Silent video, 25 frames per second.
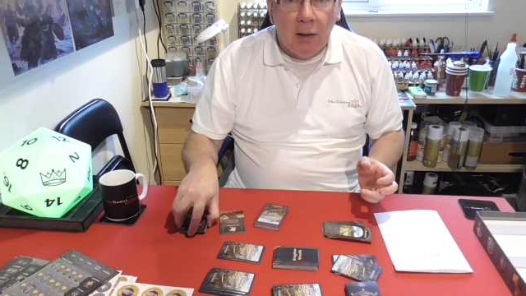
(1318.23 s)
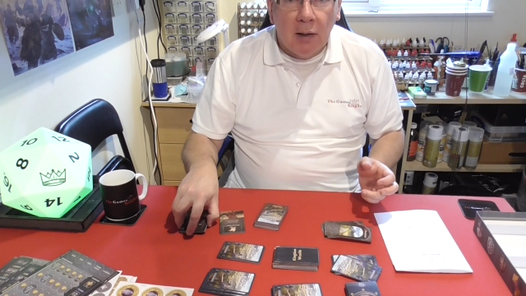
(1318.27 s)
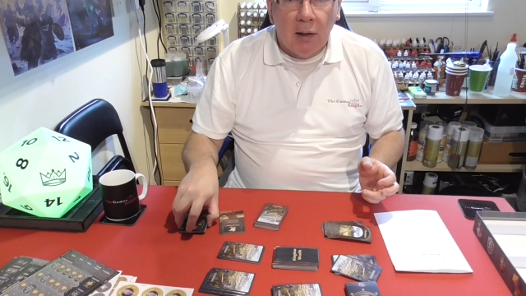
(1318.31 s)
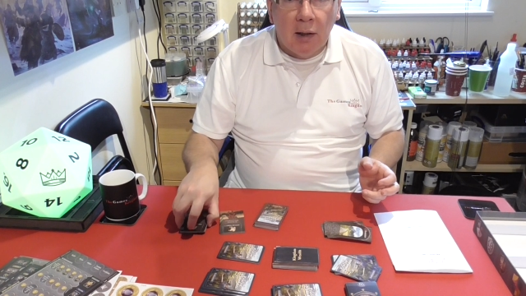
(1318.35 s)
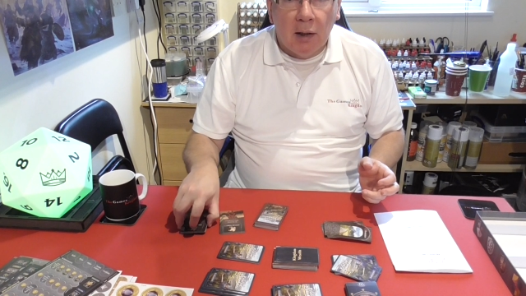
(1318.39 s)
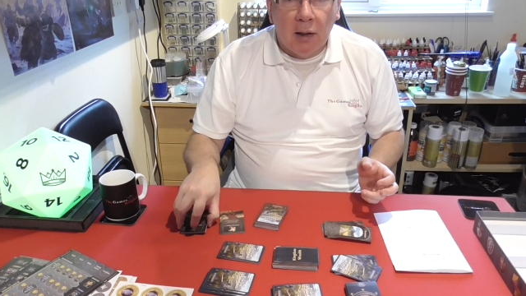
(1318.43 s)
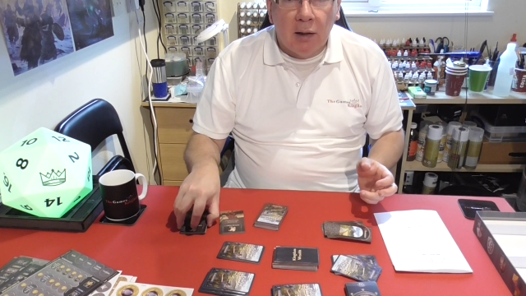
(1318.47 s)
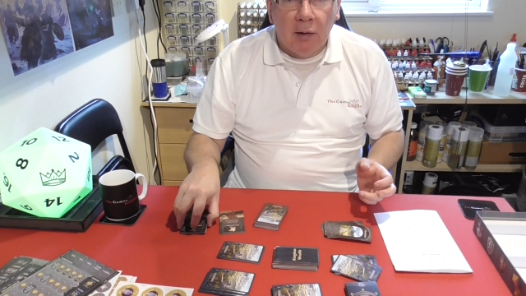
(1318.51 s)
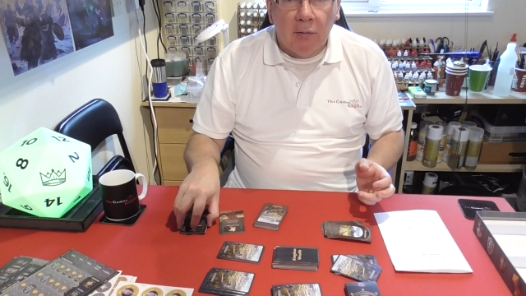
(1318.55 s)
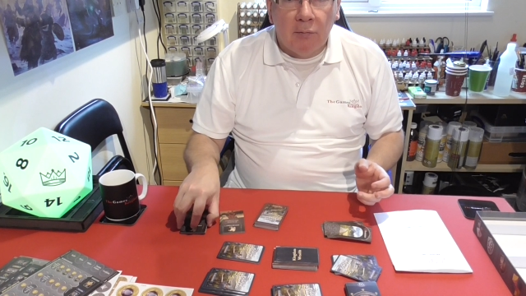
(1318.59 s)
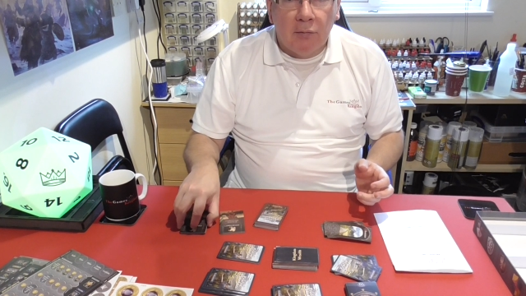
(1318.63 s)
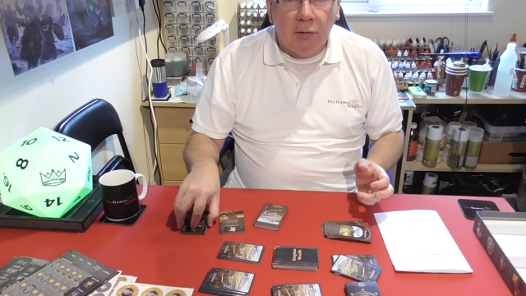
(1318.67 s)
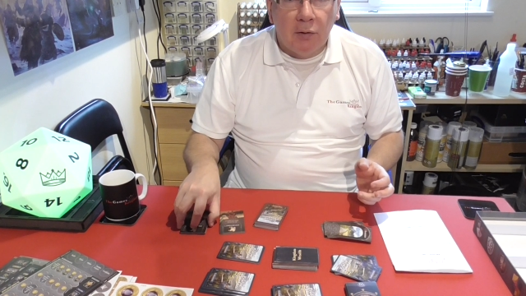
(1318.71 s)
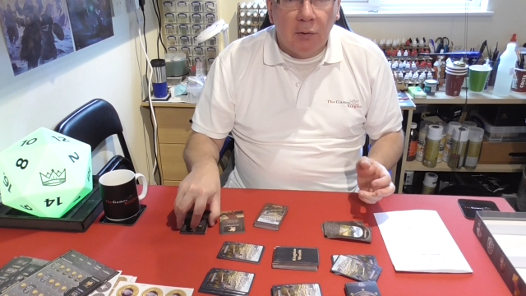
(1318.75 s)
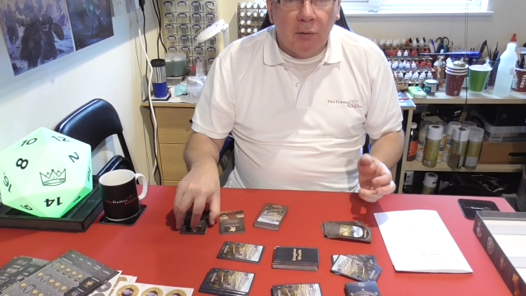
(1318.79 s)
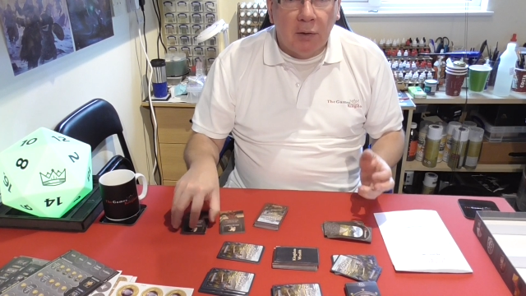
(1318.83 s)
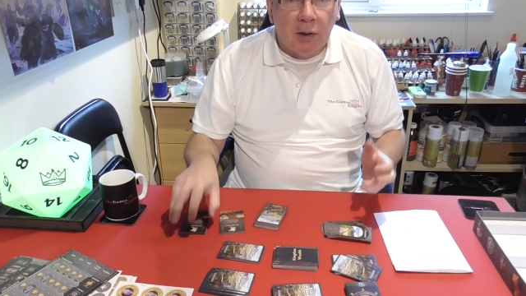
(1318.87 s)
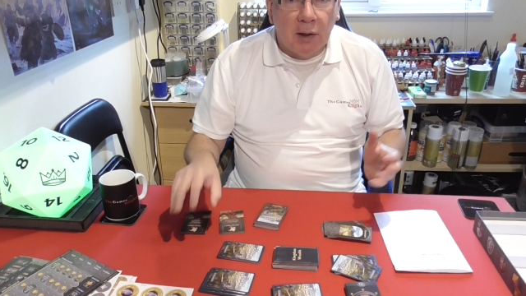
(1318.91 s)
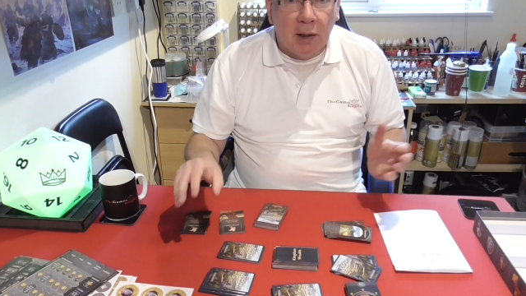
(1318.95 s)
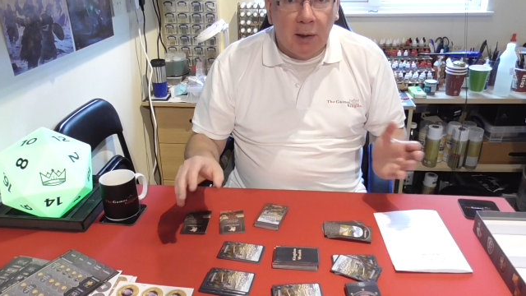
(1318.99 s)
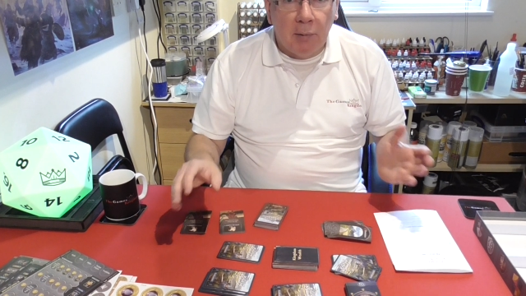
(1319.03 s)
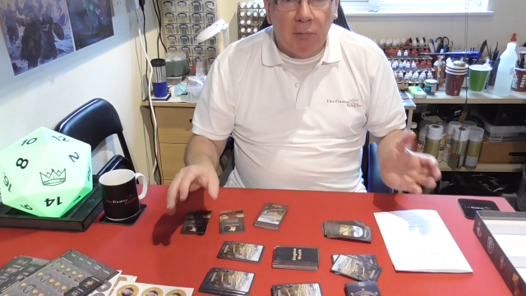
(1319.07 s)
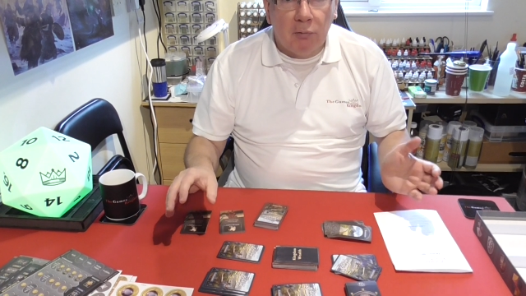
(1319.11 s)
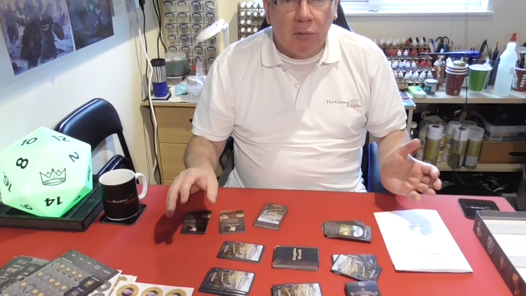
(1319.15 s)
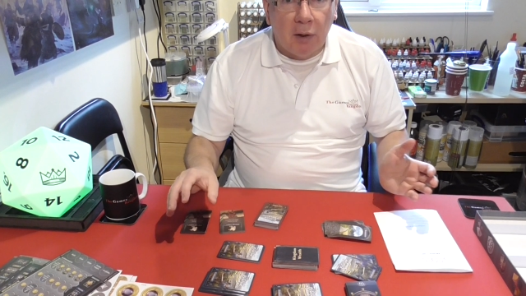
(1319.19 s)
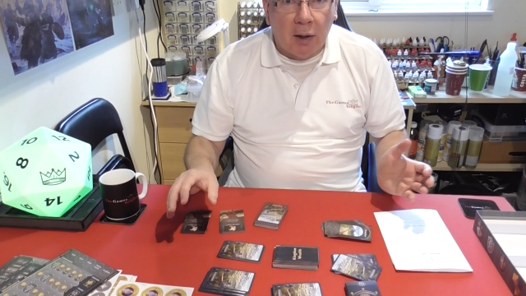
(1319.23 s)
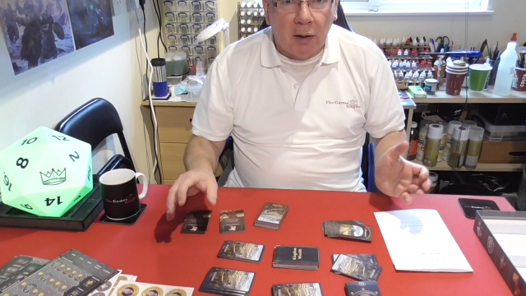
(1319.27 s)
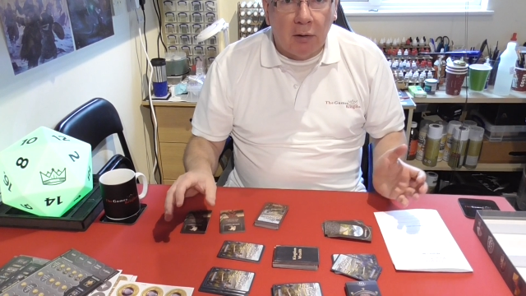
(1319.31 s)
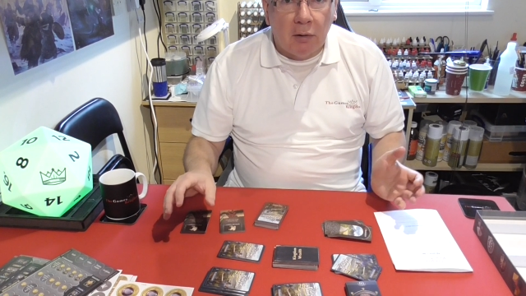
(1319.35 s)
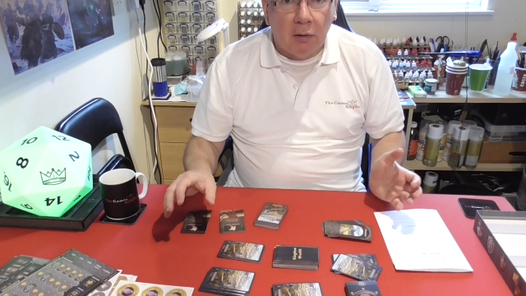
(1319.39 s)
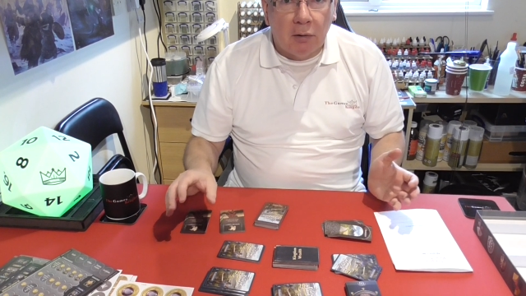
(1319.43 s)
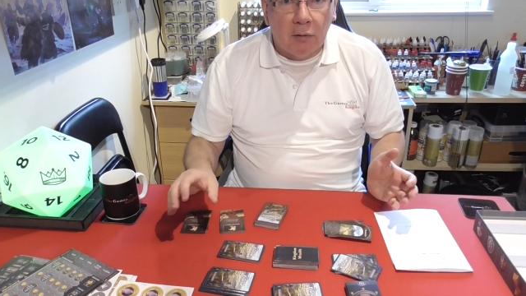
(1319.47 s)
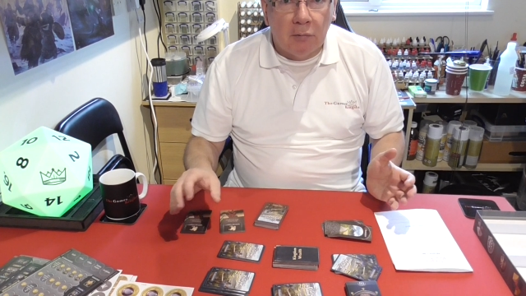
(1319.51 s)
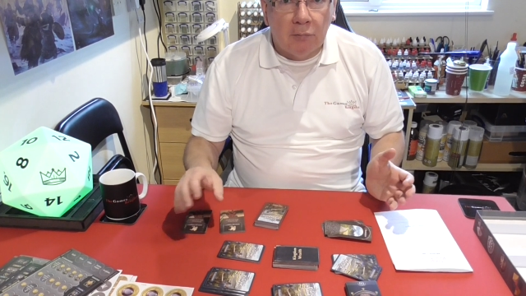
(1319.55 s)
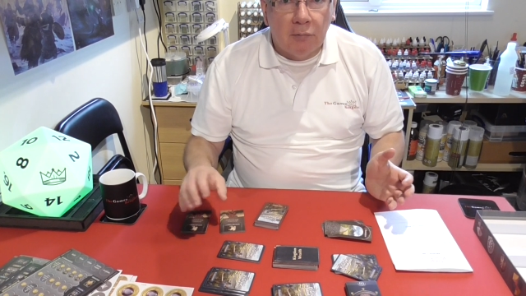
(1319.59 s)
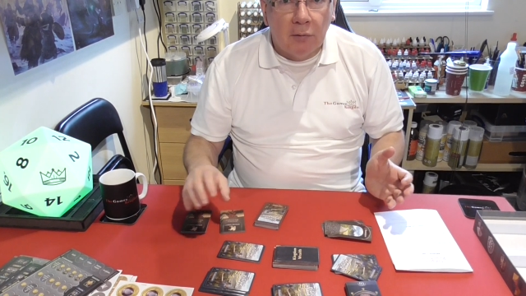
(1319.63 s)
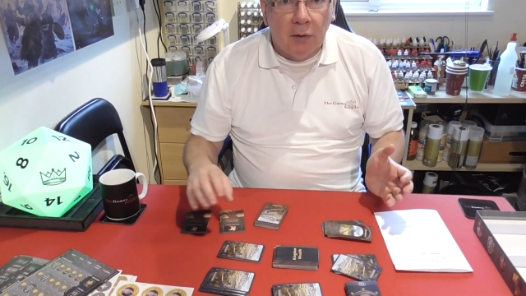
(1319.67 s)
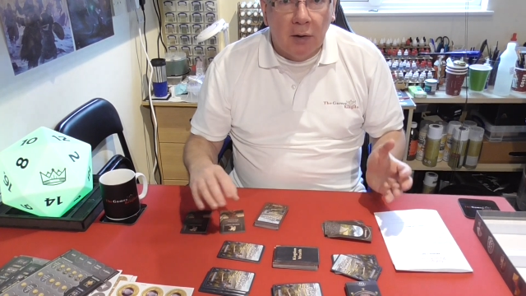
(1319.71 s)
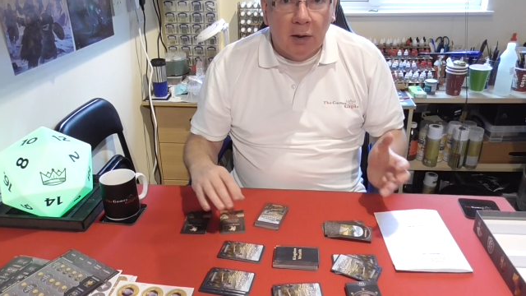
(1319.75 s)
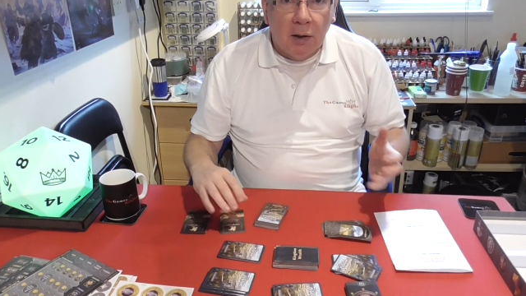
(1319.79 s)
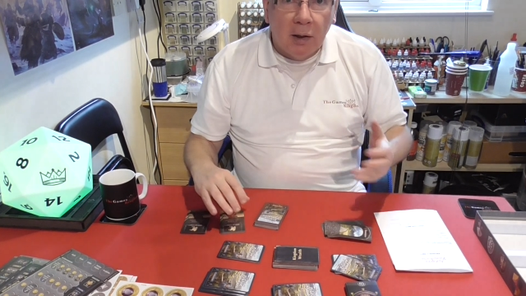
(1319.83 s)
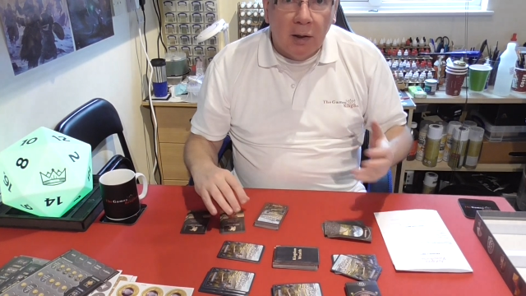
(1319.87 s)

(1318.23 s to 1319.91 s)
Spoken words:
for you to keep track of,